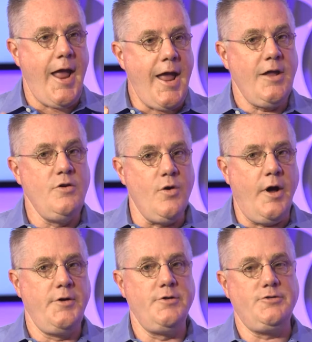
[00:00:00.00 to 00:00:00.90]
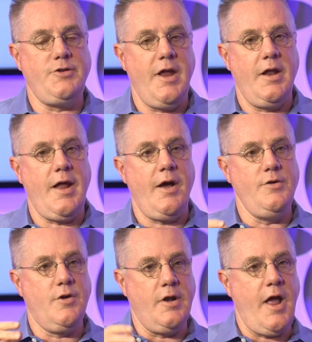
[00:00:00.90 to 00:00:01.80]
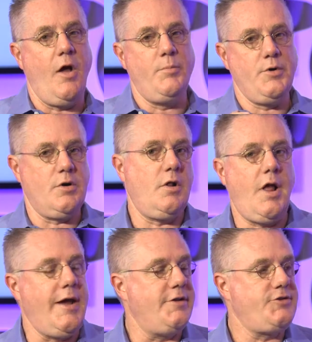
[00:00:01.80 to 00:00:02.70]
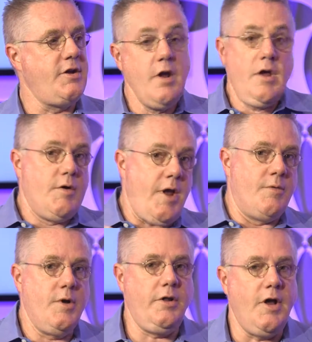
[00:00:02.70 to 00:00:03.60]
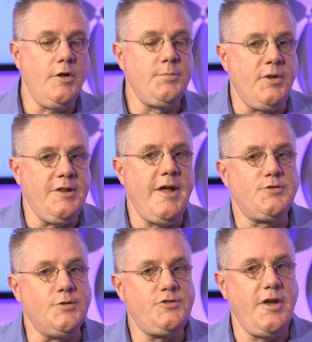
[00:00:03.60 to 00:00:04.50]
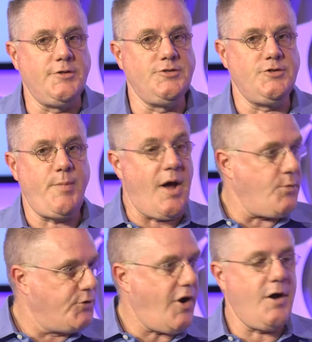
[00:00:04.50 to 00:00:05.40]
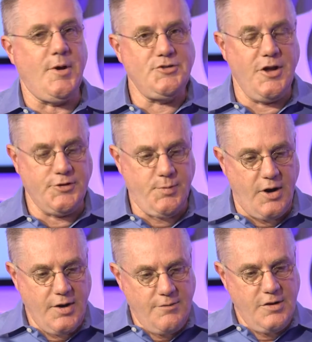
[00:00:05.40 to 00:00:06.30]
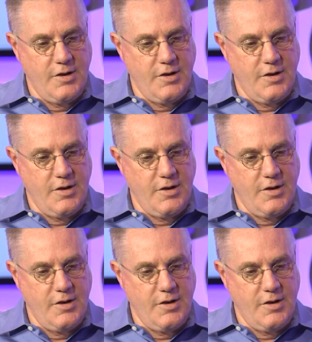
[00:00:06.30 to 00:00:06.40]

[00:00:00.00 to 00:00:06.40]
and you understand how you can help your clients. And really, ultimately, that's what sales is about. And we'll talk about sales, but I'll give you